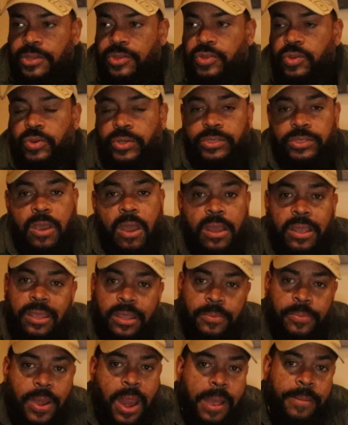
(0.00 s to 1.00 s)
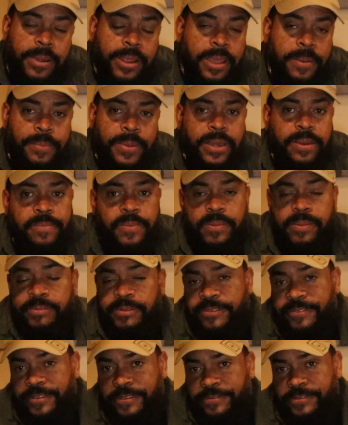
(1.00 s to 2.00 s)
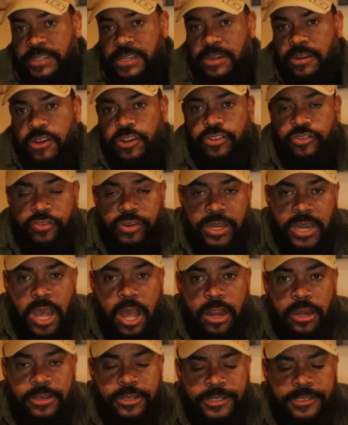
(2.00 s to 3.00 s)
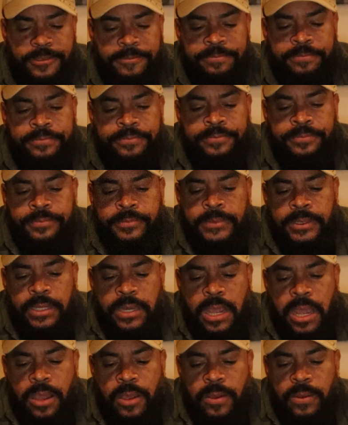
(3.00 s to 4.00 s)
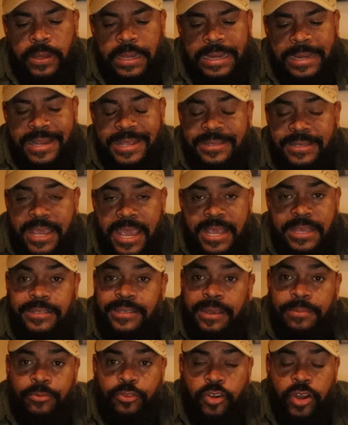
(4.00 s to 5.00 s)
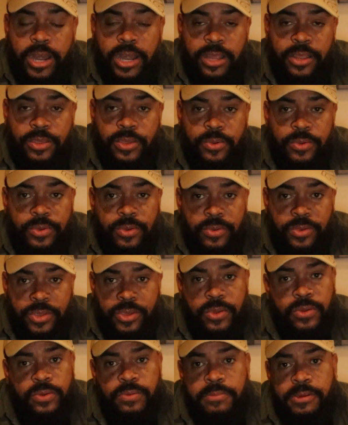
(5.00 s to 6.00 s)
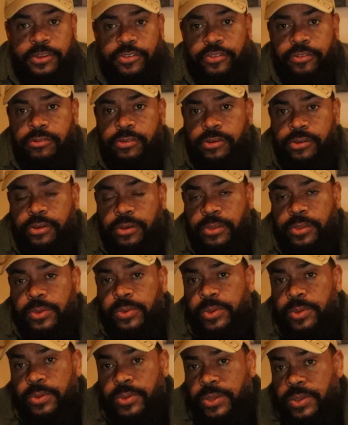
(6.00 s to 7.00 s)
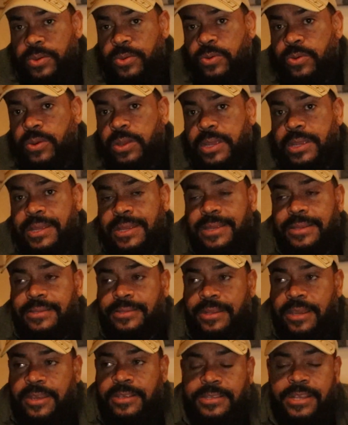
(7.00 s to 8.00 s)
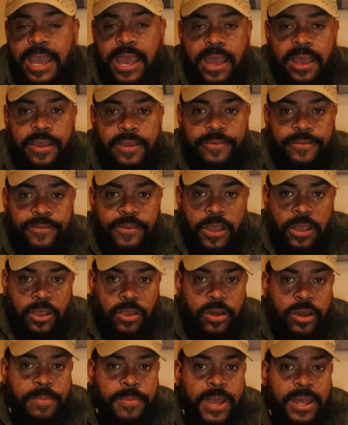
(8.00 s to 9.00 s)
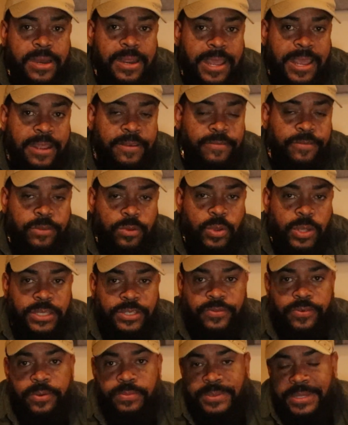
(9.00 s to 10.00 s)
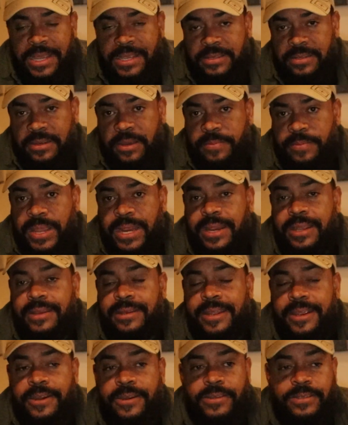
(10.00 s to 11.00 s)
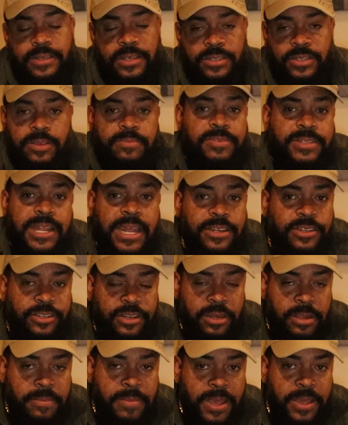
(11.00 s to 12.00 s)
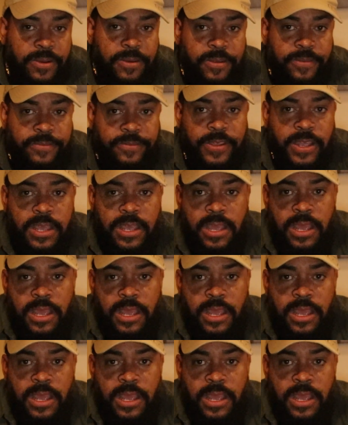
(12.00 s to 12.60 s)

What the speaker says: you're talking probably a minimum of $1,500. Now, in this case, I'm trading QQQ, but QQQ does have a good amount of influence from Tesla, meaning there's a substantial amount of